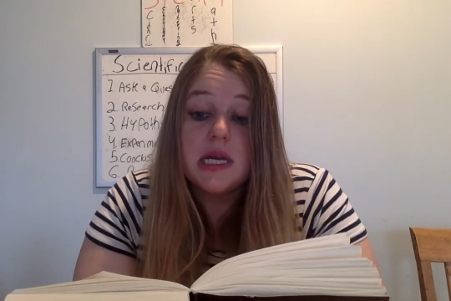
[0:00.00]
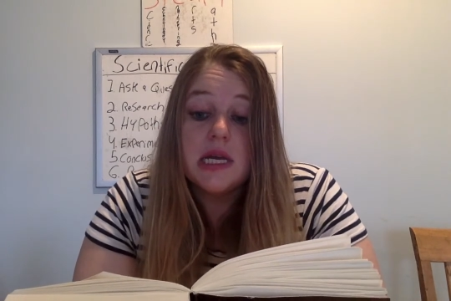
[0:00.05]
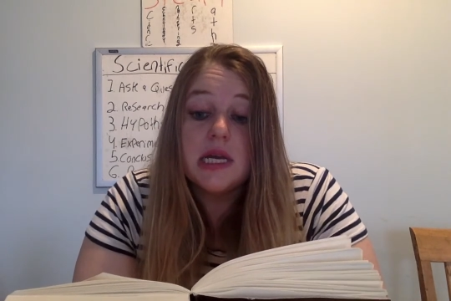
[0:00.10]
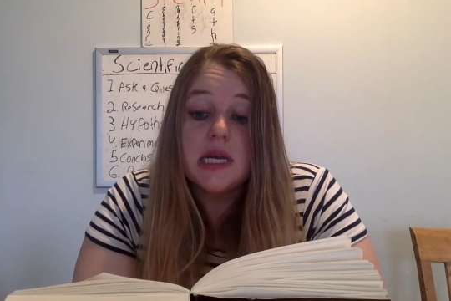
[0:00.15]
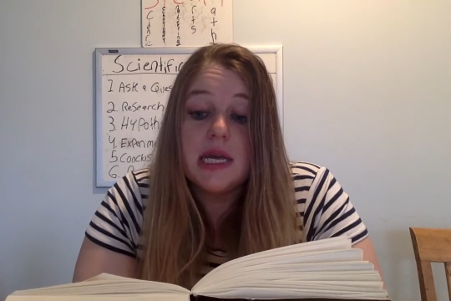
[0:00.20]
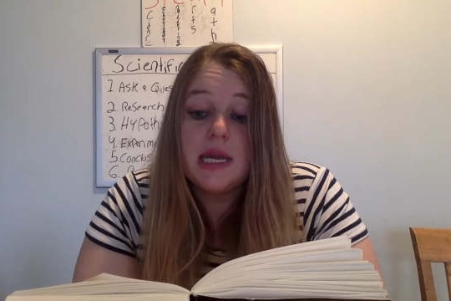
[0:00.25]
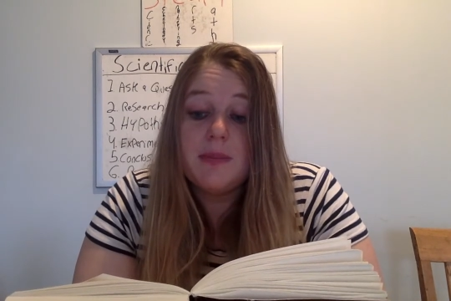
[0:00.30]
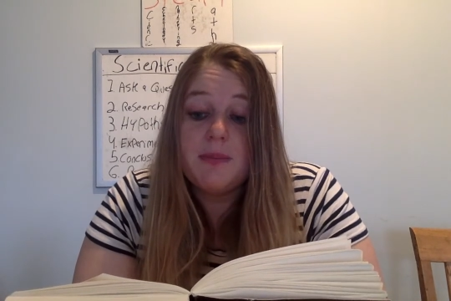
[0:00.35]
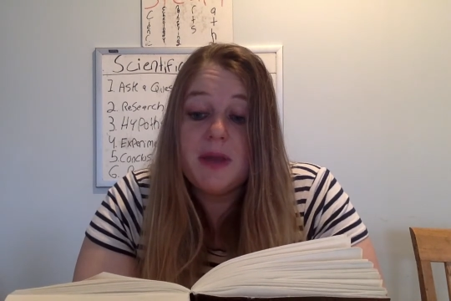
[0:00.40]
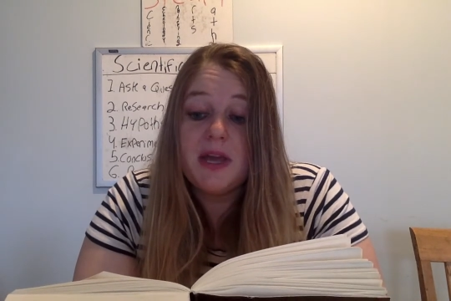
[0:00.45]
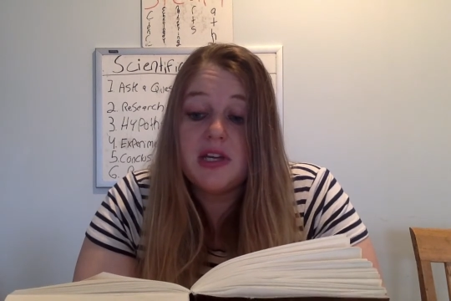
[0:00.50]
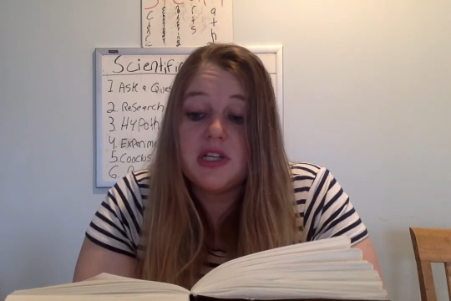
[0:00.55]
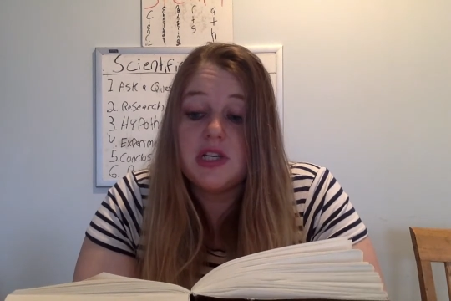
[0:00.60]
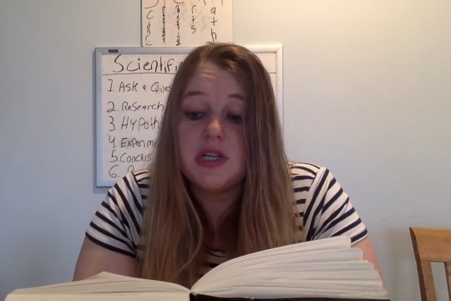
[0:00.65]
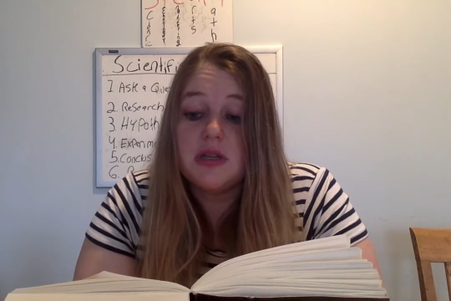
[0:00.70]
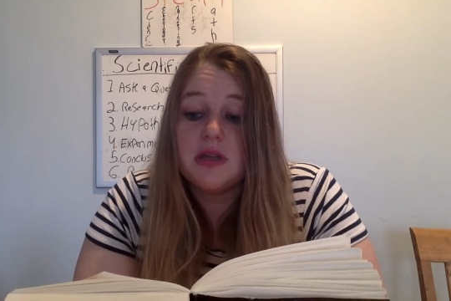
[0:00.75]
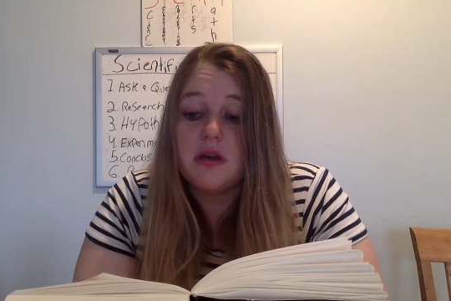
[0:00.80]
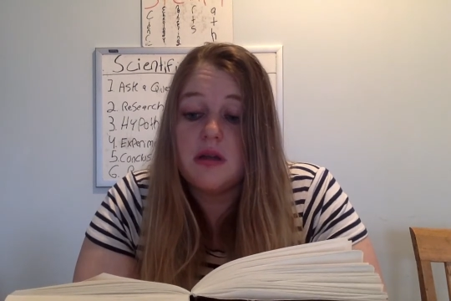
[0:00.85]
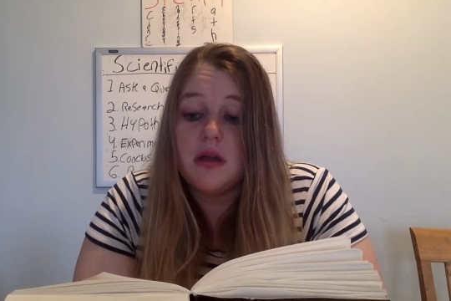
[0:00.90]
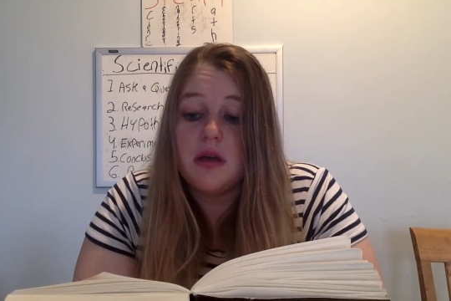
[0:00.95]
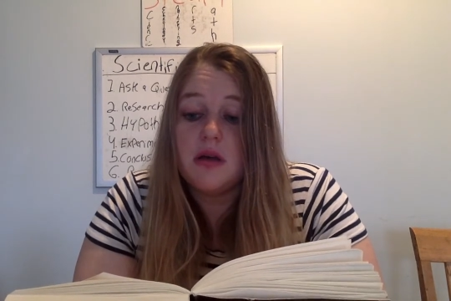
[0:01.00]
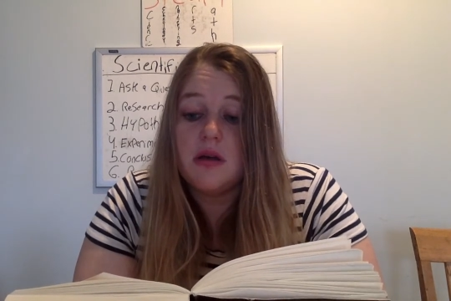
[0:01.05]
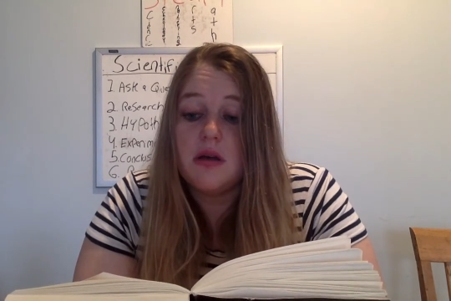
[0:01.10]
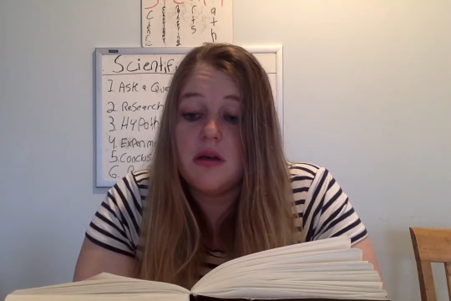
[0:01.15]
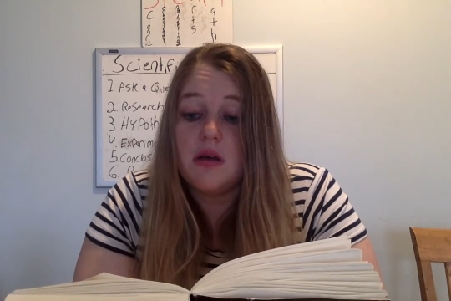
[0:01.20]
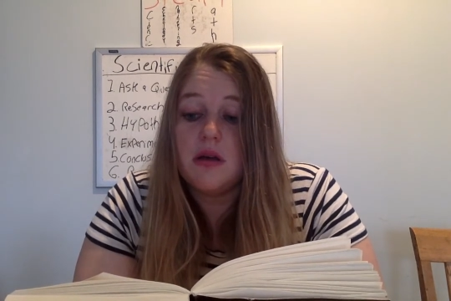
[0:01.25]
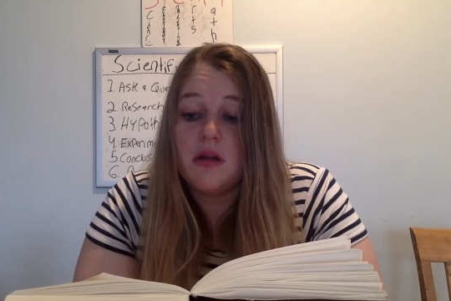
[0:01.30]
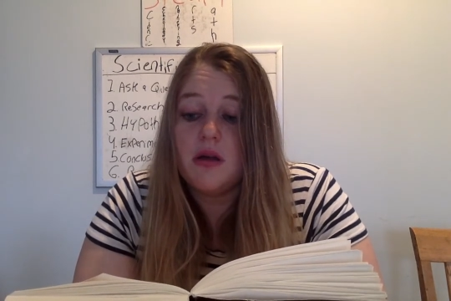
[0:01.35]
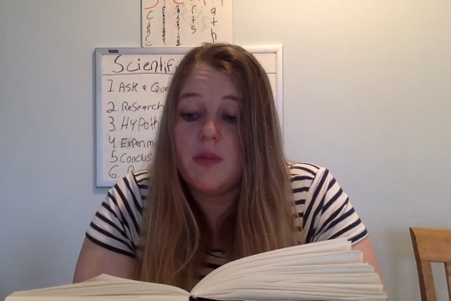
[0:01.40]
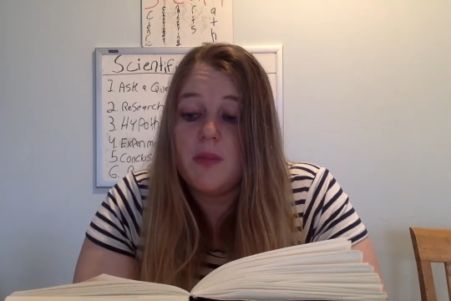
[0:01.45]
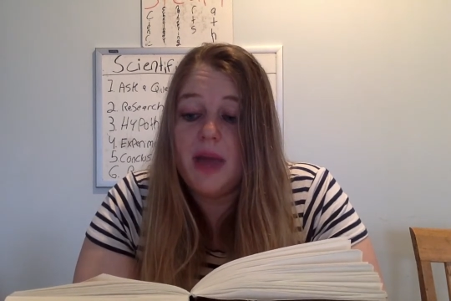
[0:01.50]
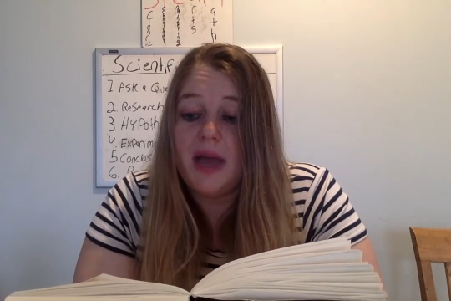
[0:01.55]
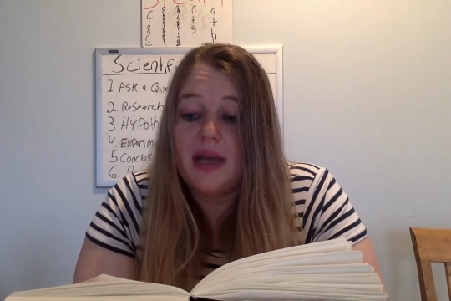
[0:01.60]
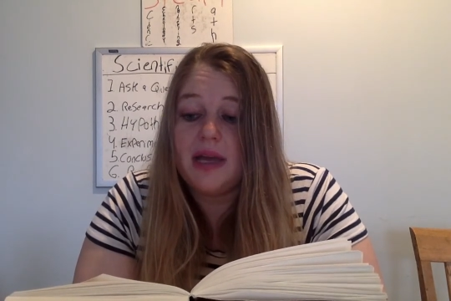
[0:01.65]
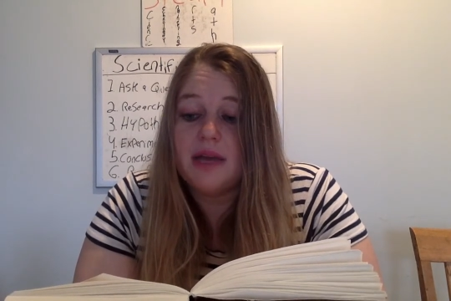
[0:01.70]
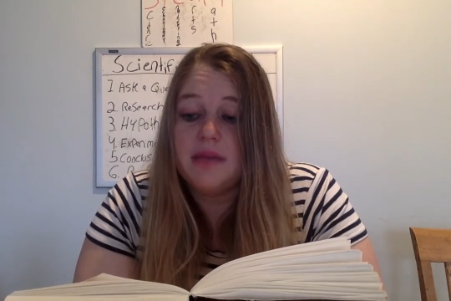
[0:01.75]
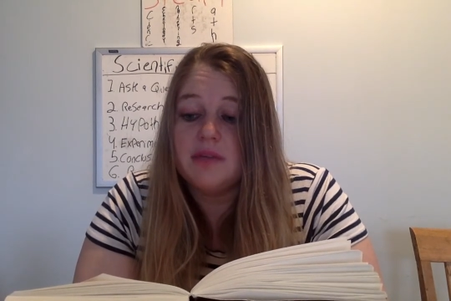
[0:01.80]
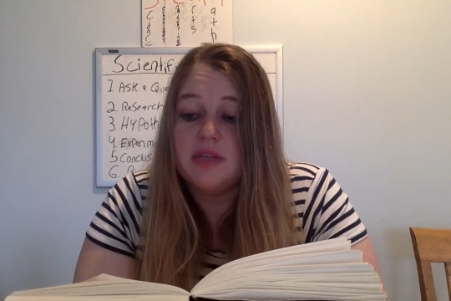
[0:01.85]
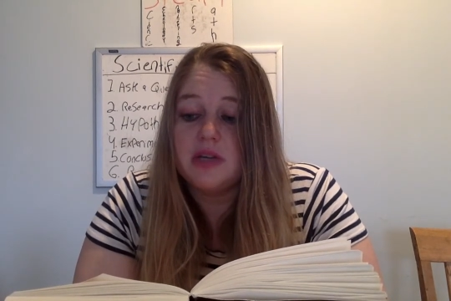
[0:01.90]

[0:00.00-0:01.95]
He pictured the globe back in